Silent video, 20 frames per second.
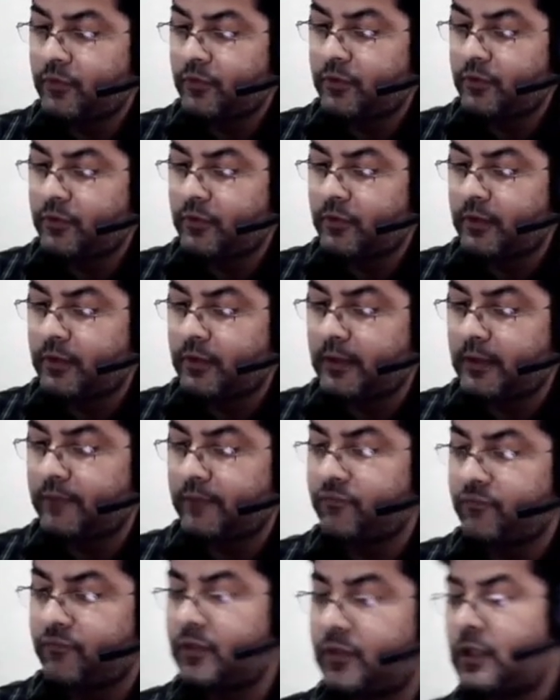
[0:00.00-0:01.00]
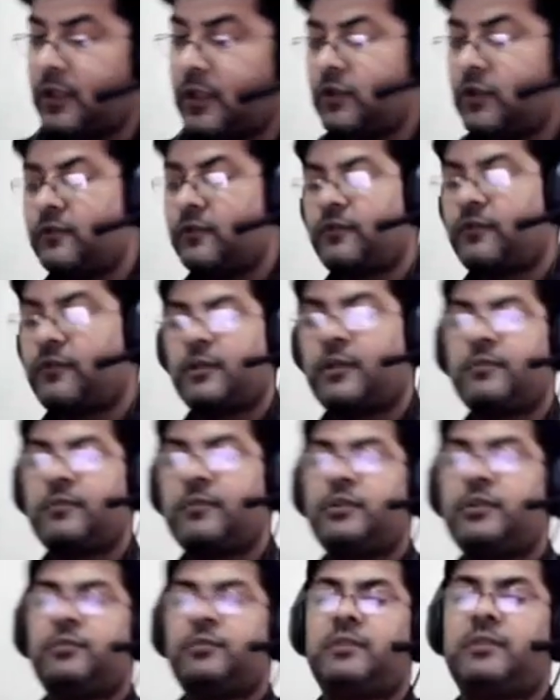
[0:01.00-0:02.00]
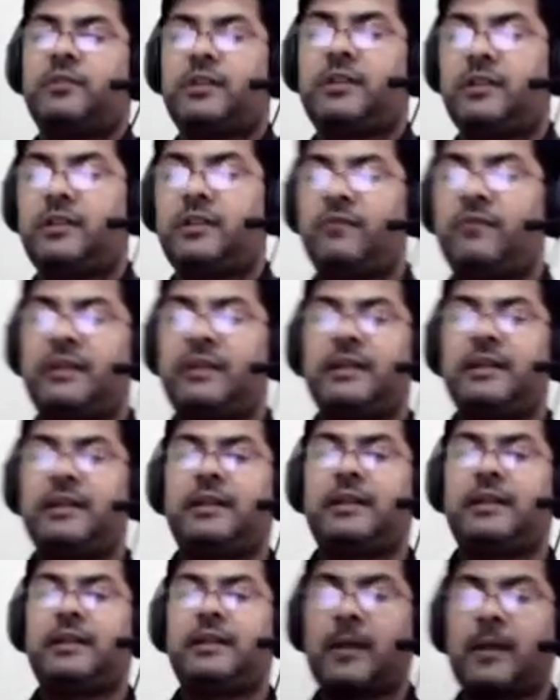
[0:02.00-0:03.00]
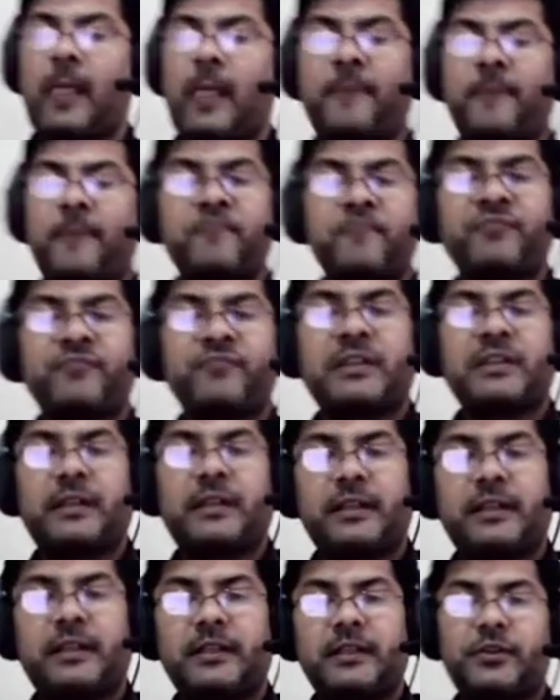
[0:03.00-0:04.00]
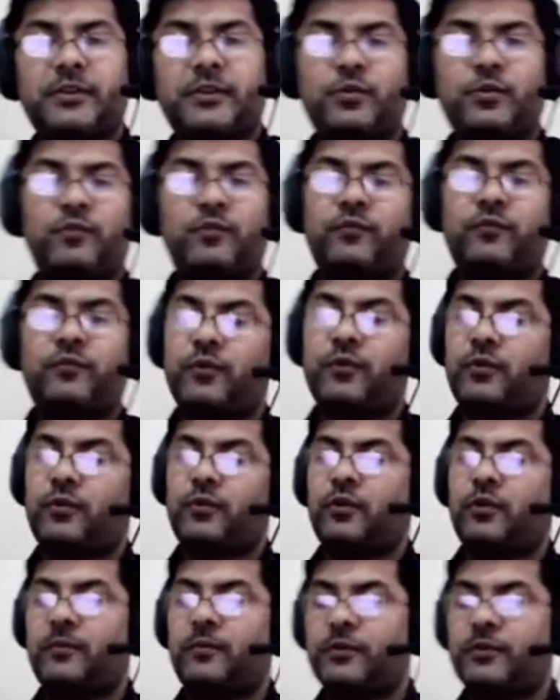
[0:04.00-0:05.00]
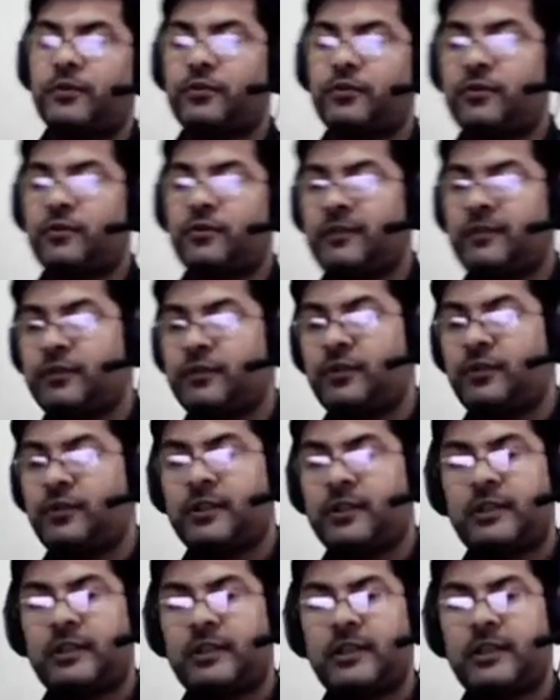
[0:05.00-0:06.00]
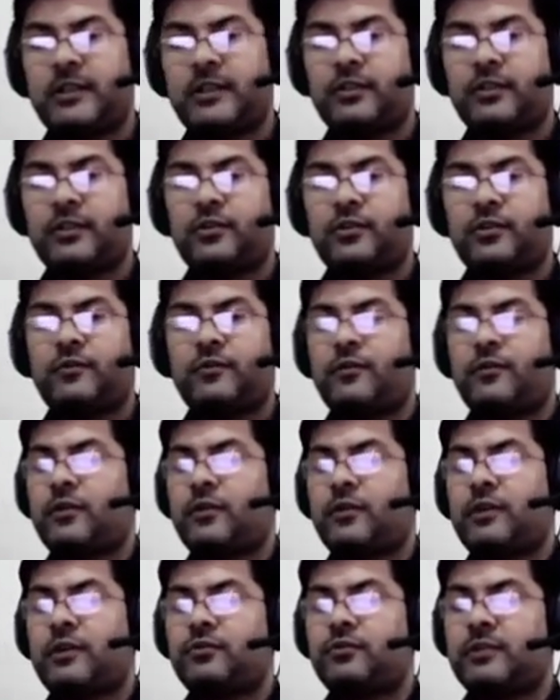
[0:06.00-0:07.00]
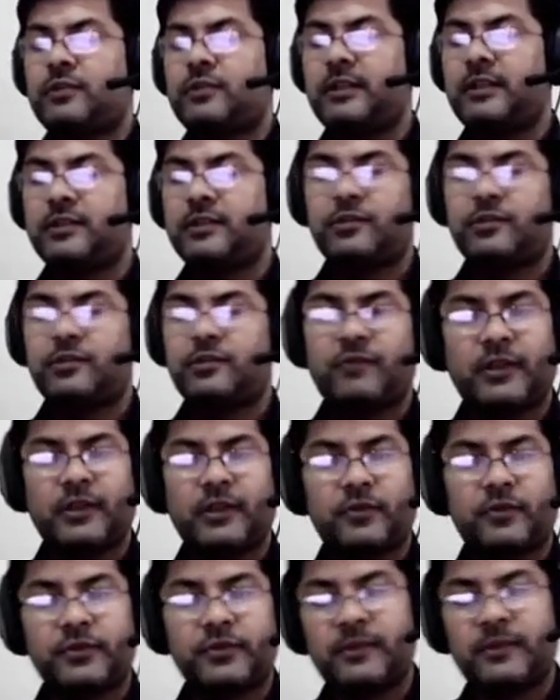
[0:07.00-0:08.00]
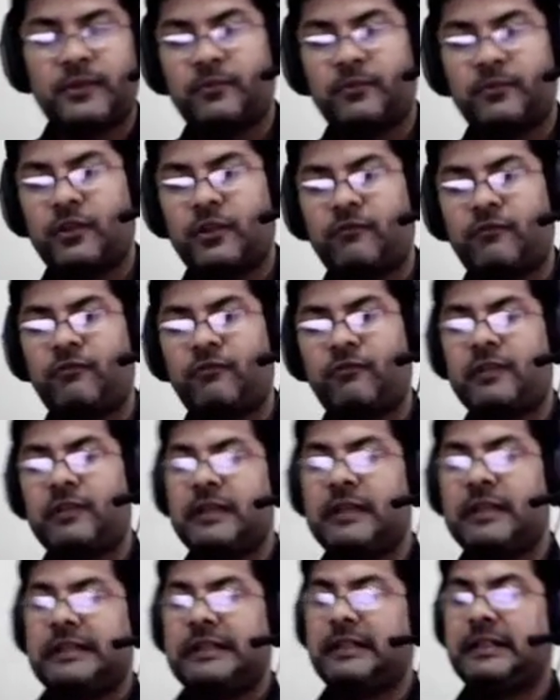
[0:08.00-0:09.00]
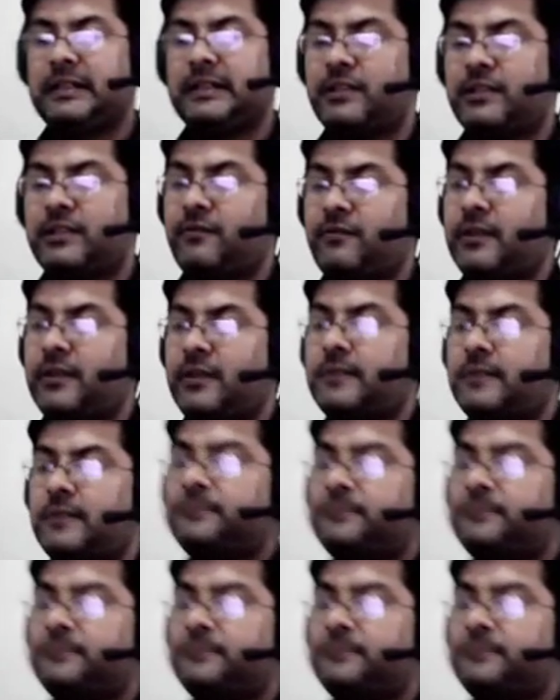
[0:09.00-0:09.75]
Okay, now from the numerator we can take k raised to 4 common. So when you take k raised to 4 outside the square root symbol, we will write k square.